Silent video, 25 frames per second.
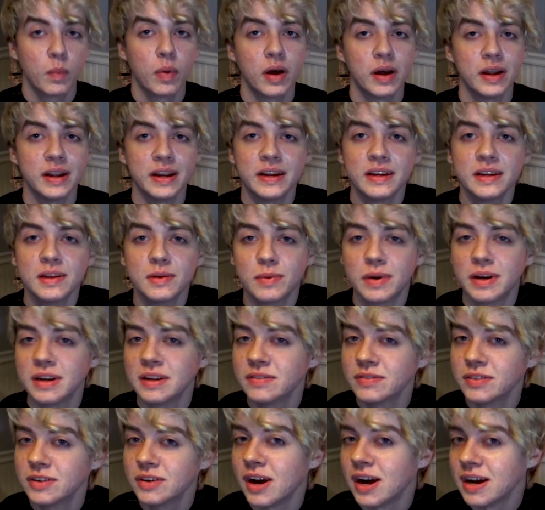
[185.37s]
But anyway,
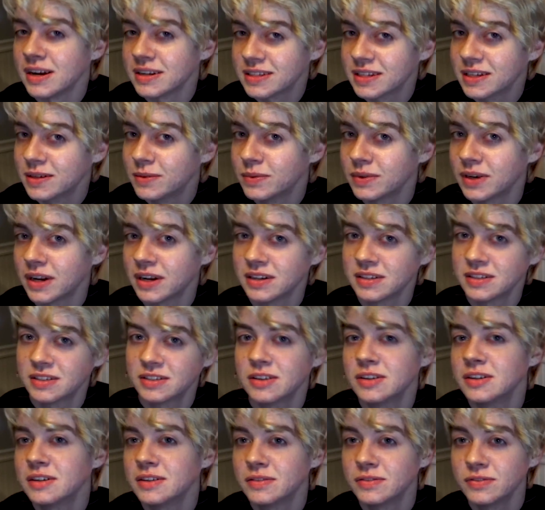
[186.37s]
if you're asking when I
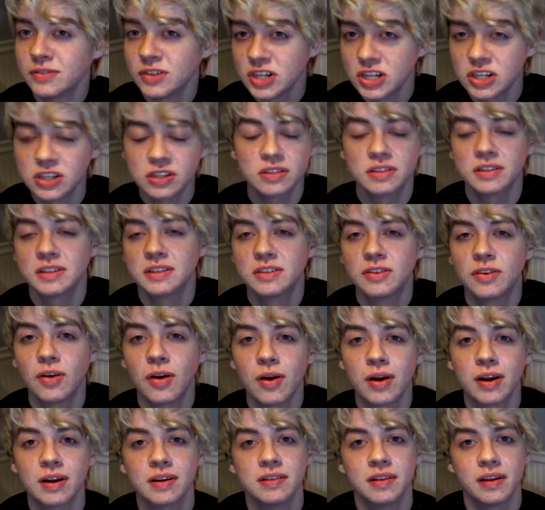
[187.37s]
started officially
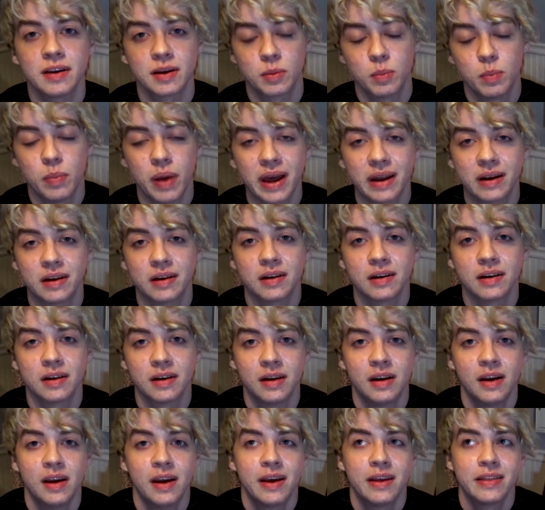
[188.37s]
drawing like
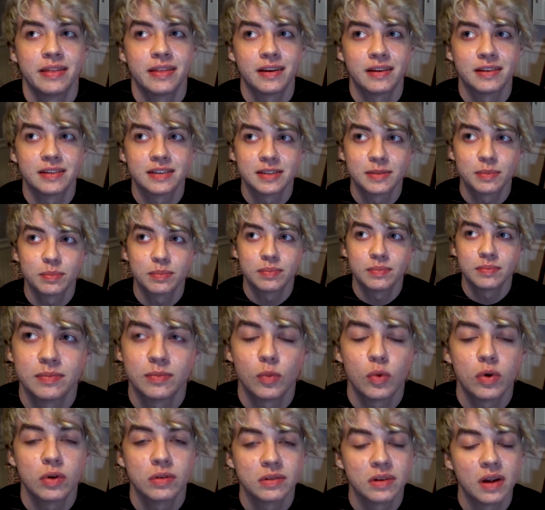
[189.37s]
better, that's,
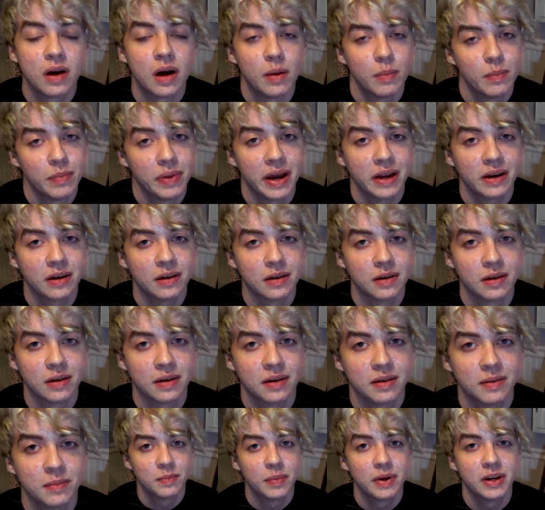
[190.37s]
well not
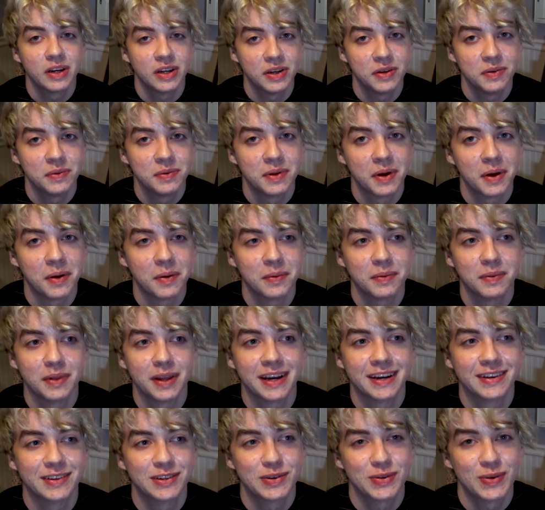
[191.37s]
better, but you know,
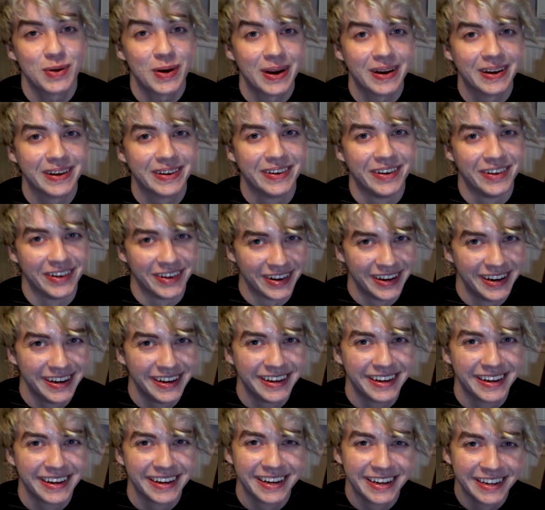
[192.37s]
like trying
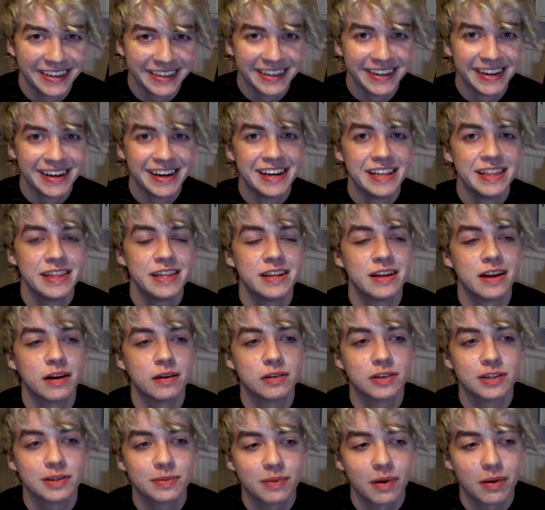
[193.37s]
harder. then
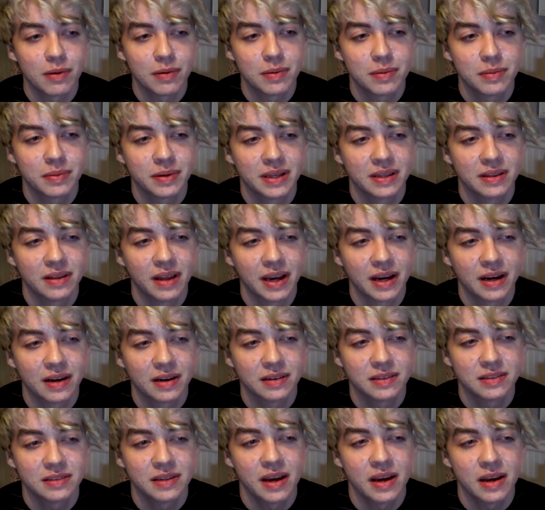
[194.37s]
I was probably
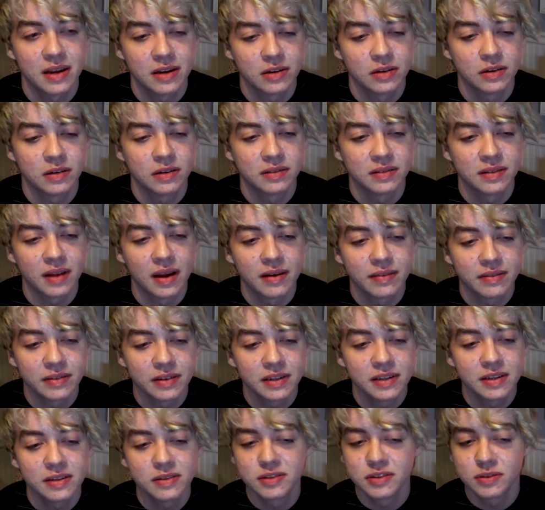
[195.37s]
like 10 or
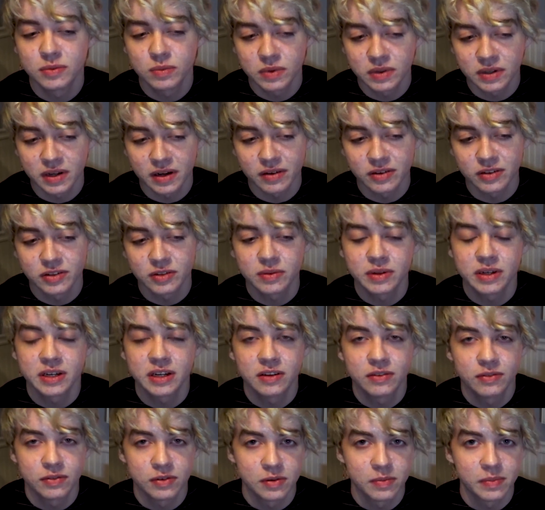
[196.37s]
11. It was when I was
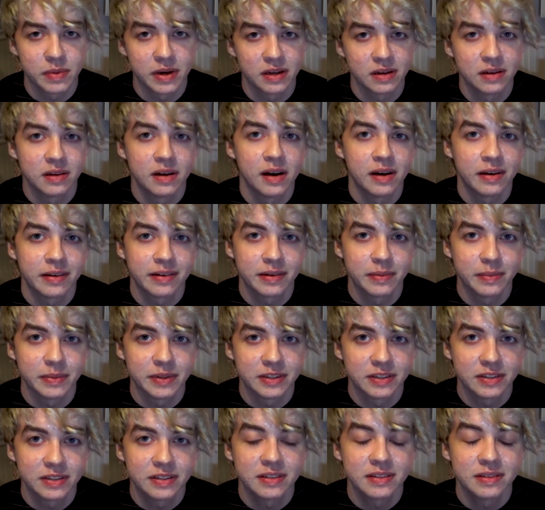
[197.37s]
reading Full Metal
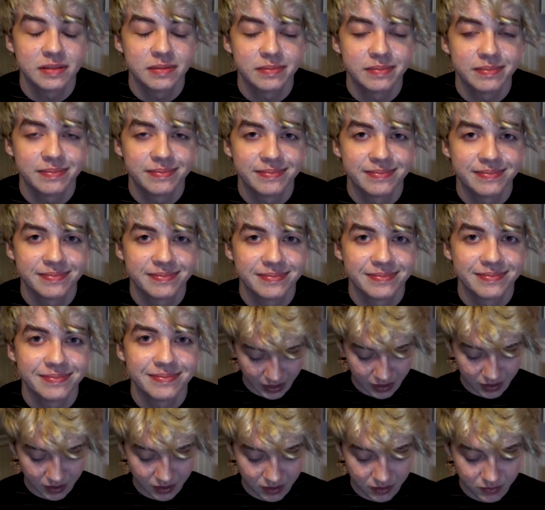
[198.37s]
Alchemist.
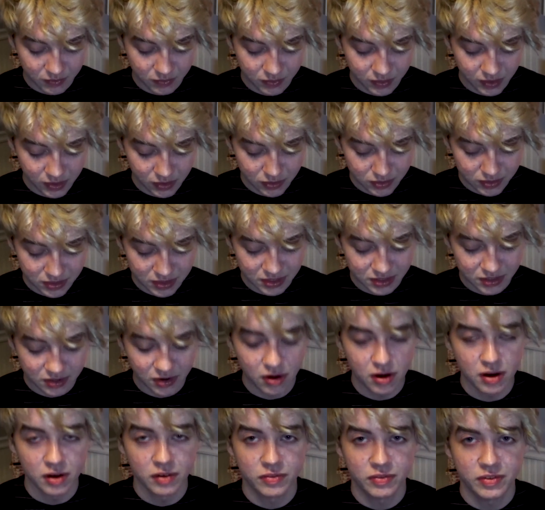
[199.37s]
A confused
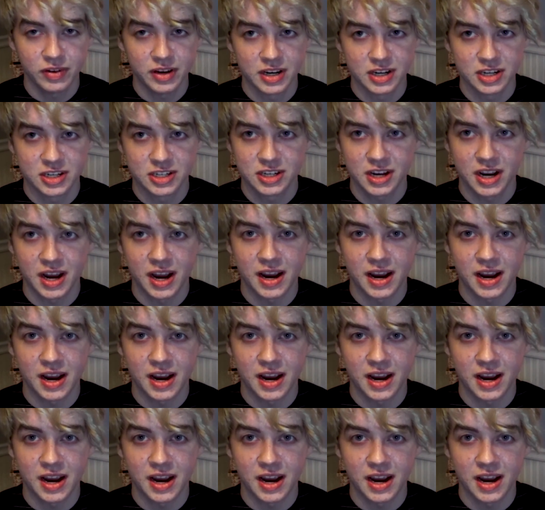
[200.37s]
starfish